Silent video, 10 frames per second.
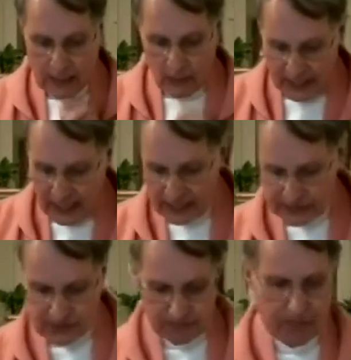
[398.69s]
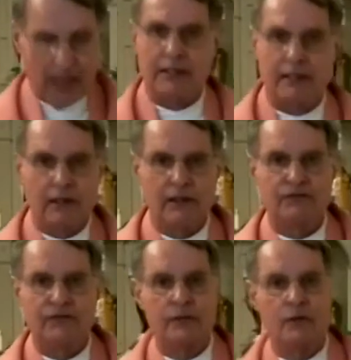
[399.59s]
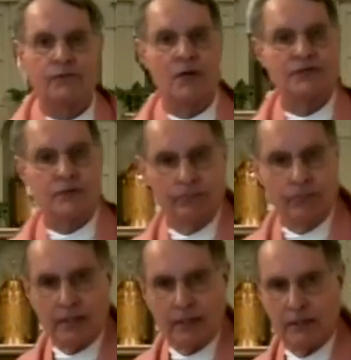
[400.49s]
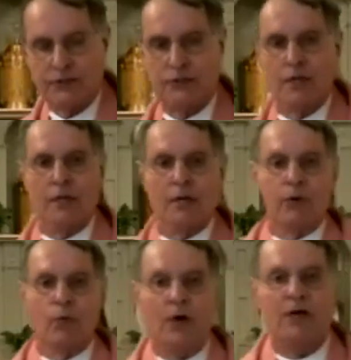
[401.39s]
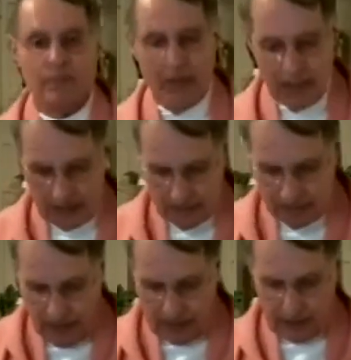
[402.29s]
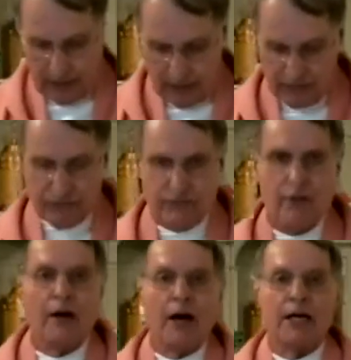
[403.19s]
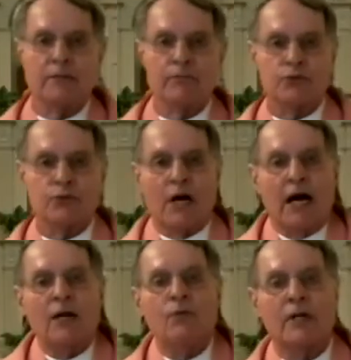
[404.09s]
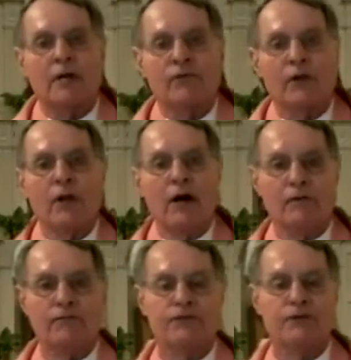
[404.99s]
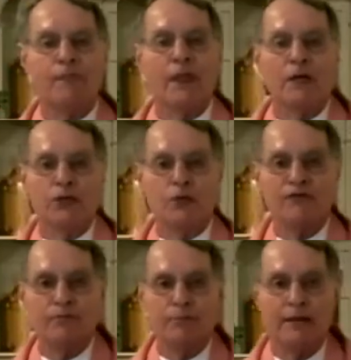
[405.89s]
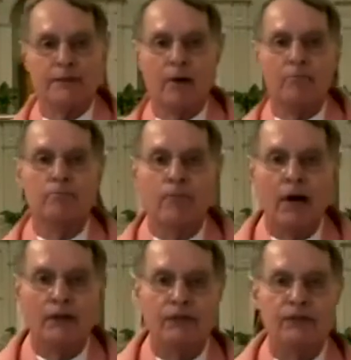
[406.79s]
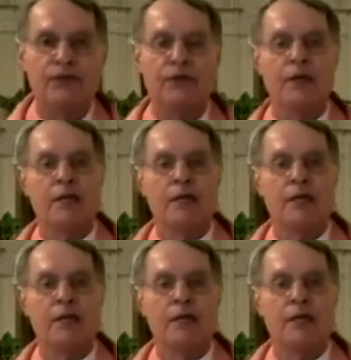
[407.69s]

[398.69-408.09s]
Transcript: Now, I had some bucket lists. I don't know if you have some bucket lists, but one of my bucket list items was I would have loved to have spent a month